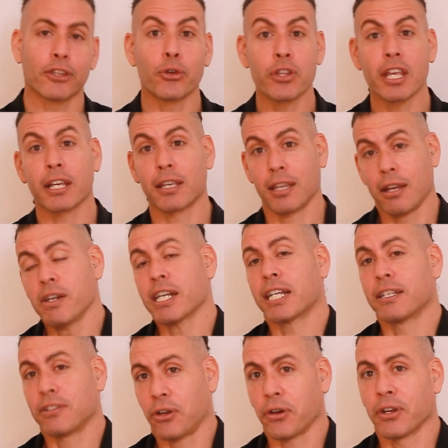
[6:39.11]
you're the
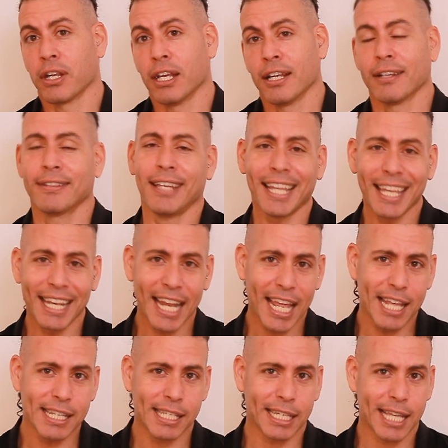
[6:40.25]
character. Take it
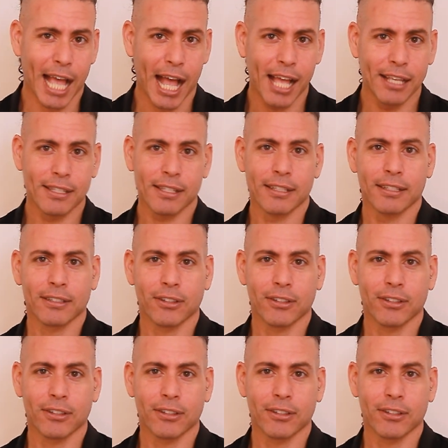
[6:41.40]
easy, guys.